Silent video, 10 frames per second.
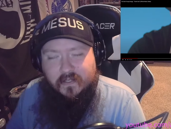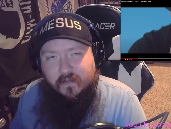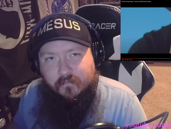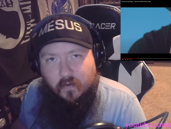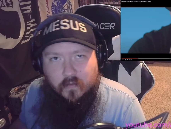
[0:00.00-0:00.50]

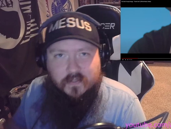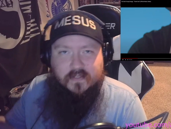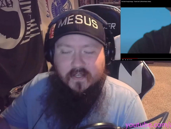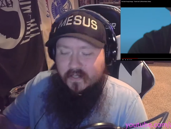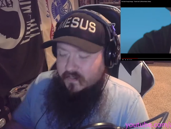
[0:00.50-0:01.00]
get frozen.
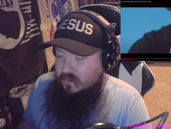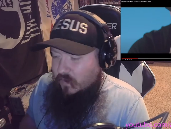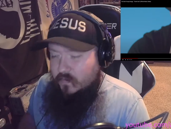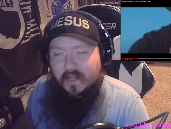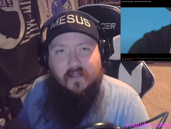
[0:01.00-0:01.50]
They get
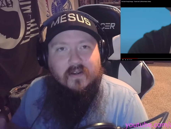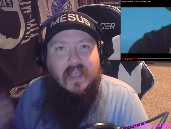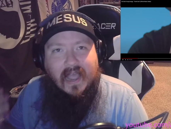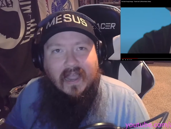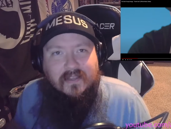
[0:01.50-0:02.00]
slowed down.
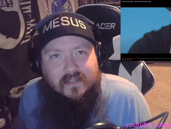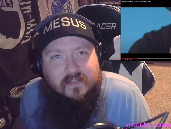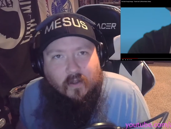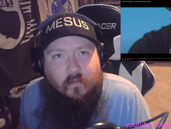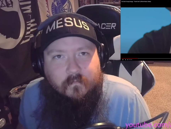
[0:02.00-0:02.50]
I get
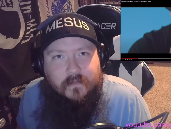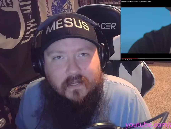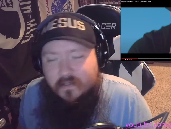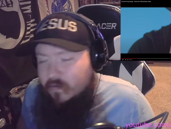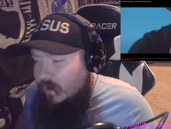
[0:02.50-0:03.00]
cold
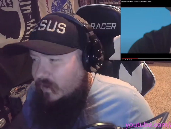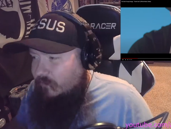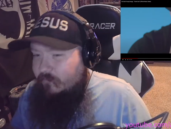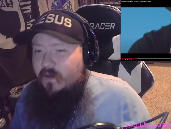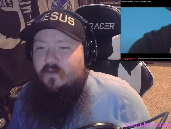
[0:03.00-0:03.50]
feet. You know, I get
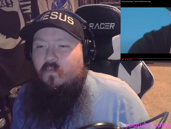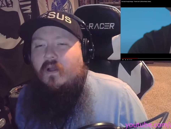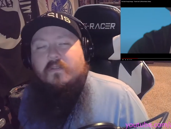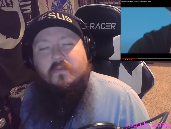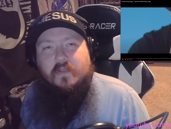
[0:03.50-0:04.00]
afraid to
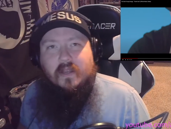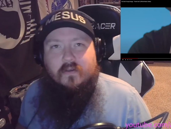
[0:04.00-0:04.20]
walk through that